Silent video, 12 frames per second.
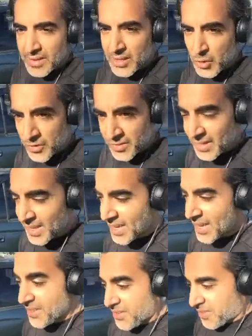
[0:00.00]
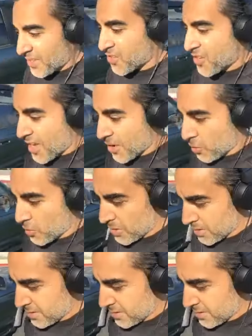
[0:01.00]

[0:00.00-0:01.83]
you see is the shadow,